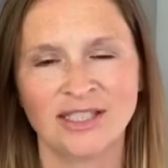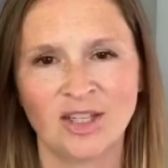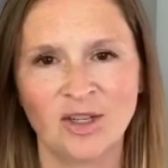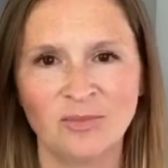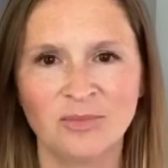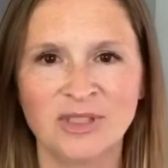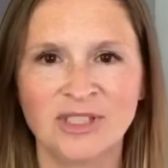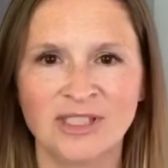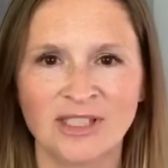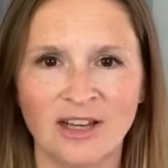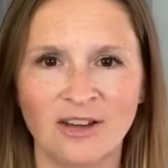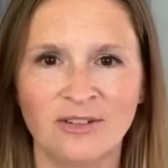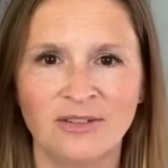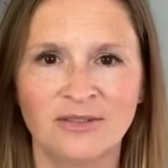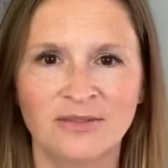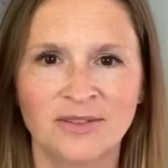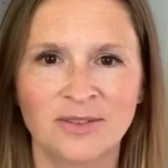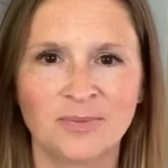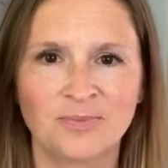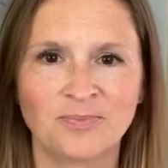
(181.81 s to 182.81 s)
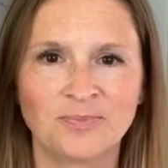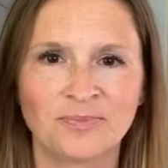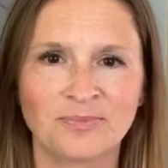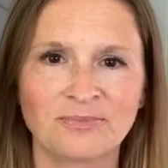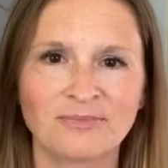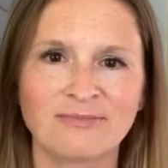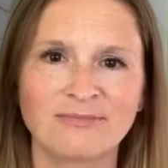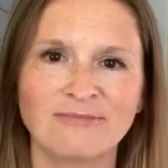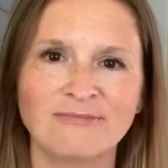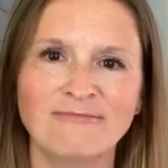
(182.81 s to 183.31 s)
himself.
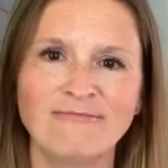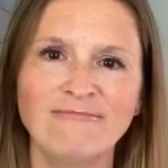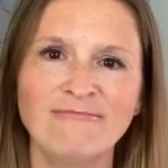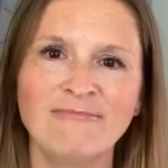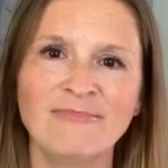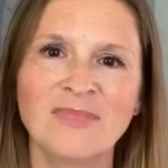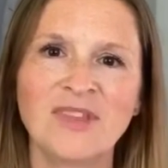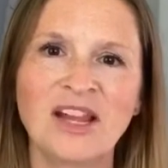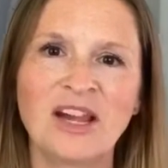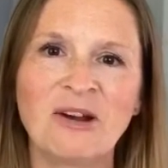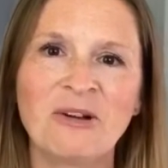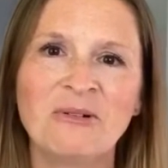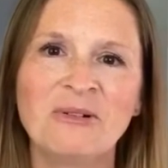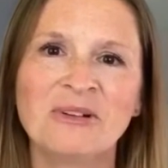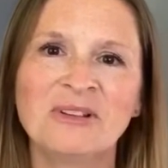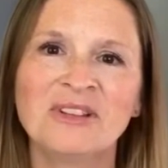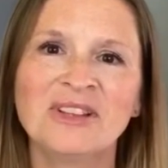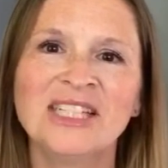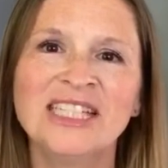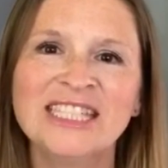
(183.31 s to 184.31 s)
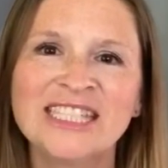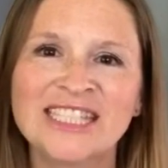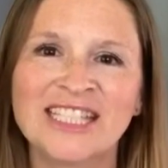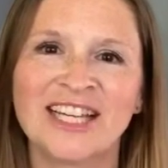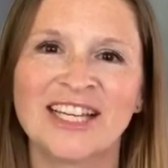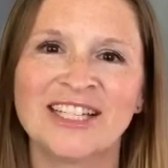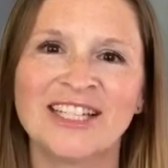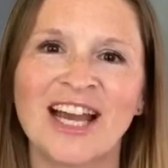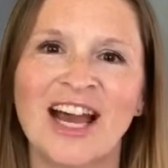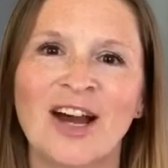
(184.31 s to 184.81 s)
Now,
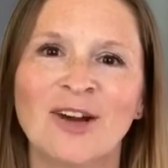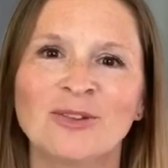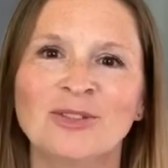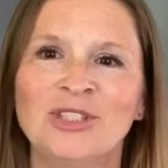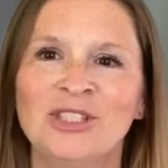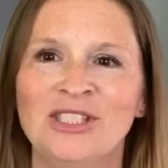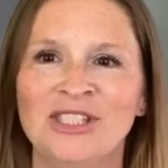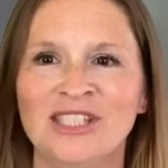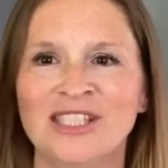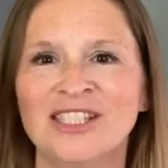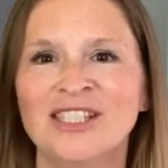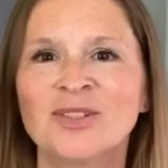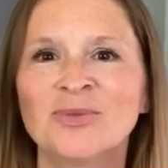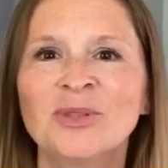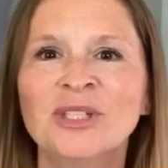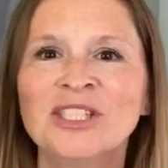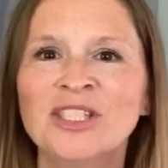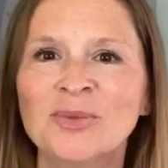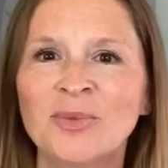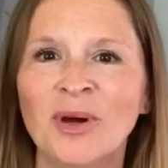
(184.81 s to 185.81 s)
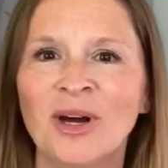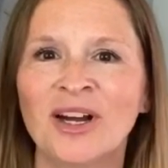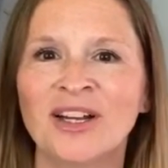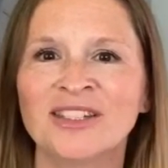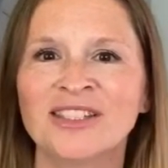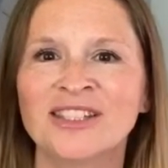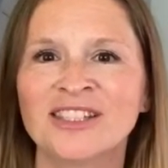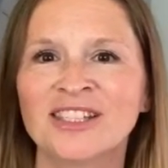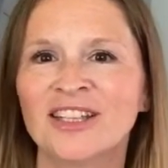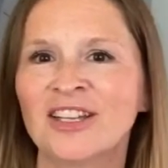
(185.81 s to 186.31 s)
listen to how Jesus
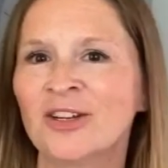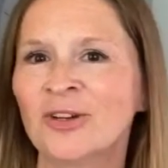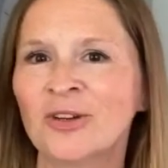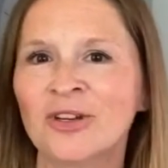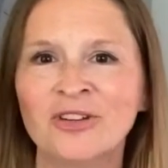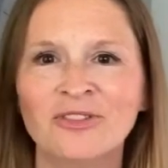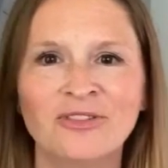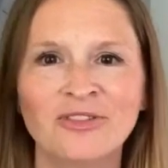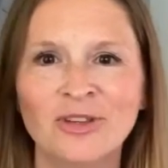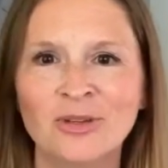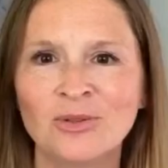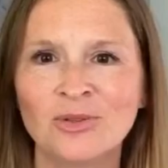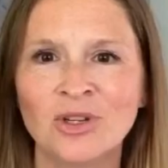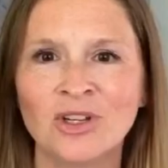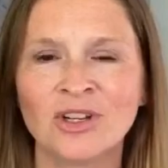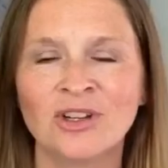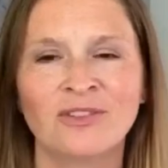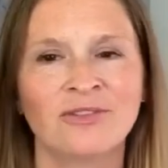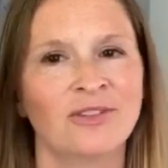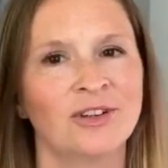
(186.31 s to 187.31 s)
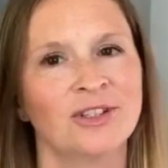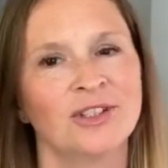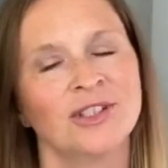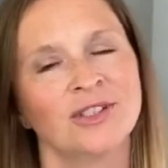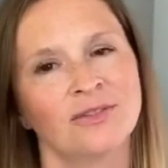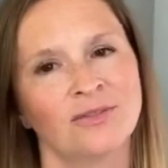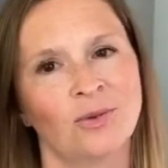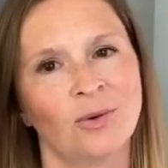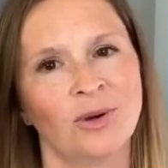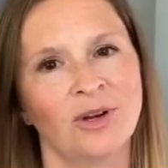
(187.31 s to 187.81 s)
responds to their confusion in verse
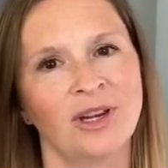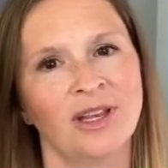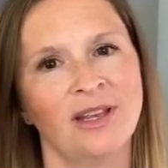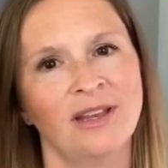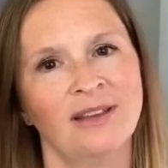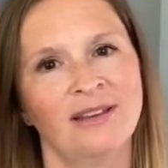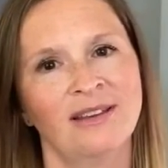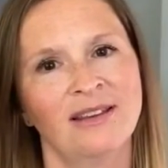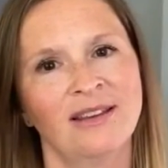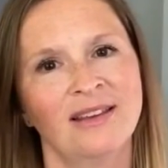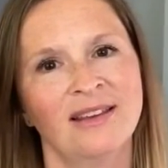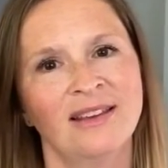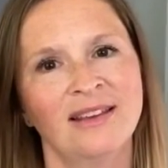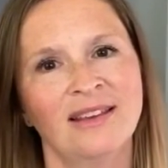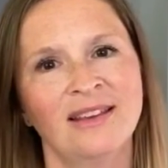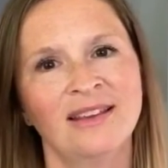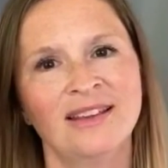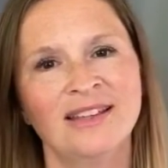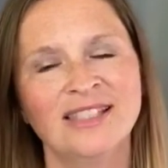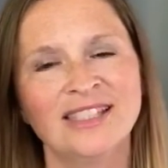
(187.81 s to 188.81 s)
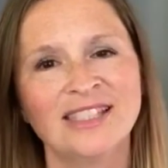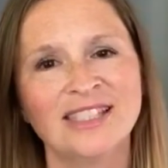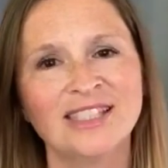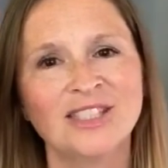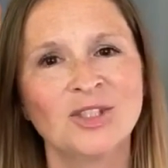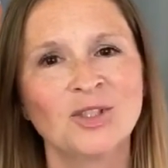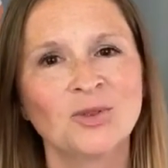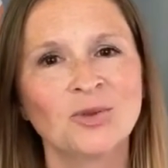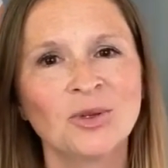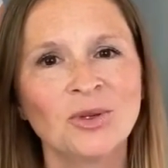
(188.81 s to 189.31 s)
40. He says,
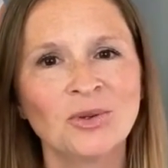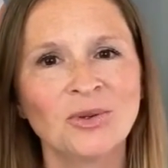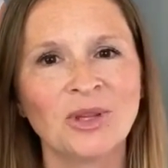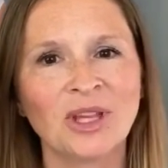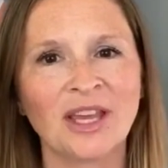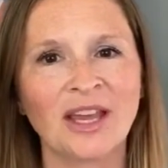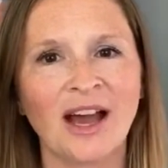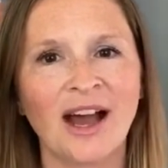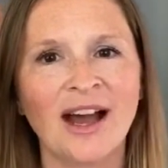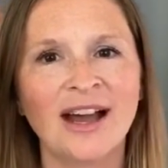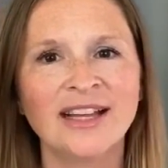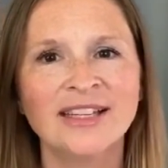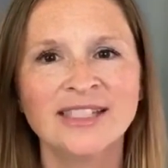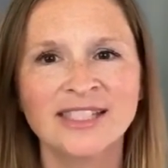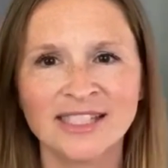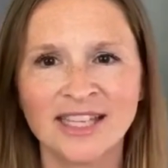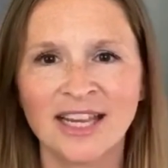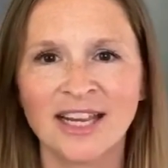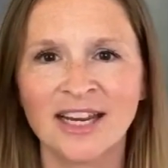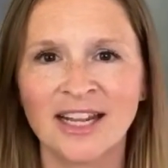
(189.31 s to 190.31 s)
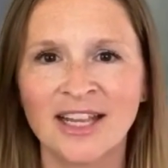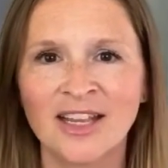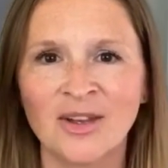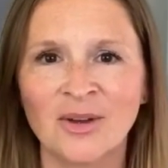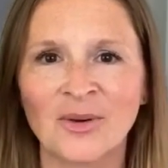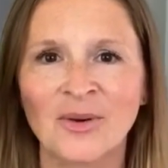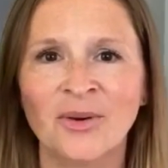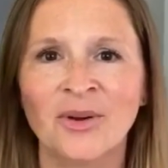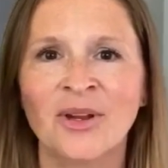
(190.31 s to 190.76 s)
"Truly, I say to you,